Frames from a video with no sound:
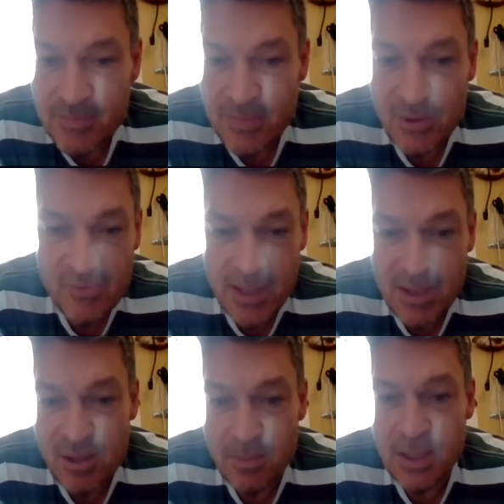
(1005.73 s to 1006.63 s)
Because you make
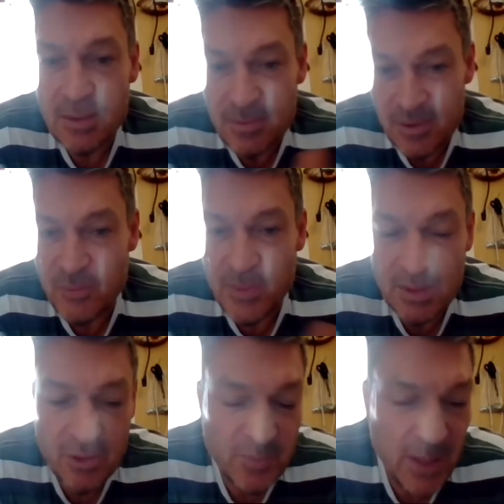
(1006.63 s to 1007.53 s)
a comment, you'll be in the
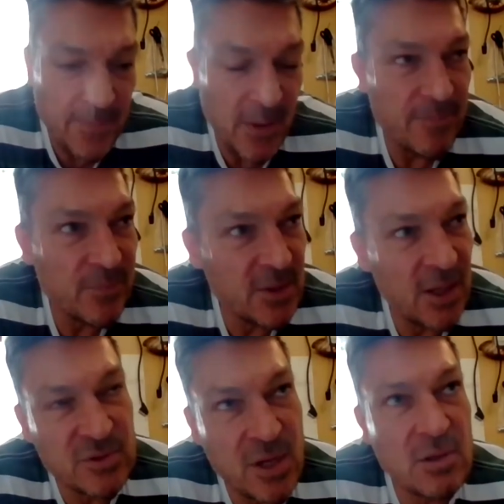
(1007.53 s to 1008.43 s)
newspaper." I
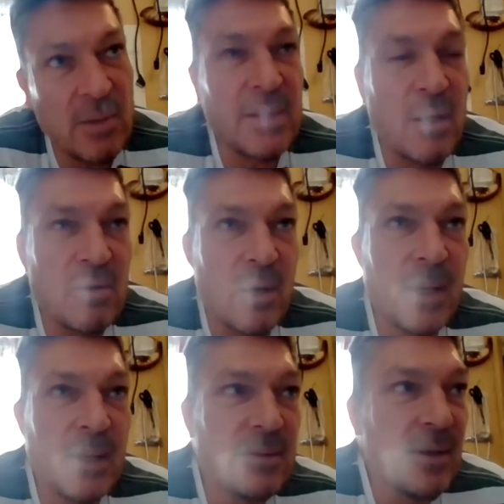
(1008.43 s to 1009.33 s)
was no comment, no
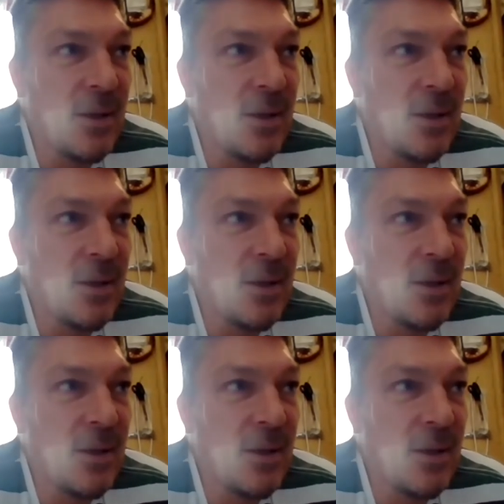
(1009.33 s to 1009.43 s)
comment.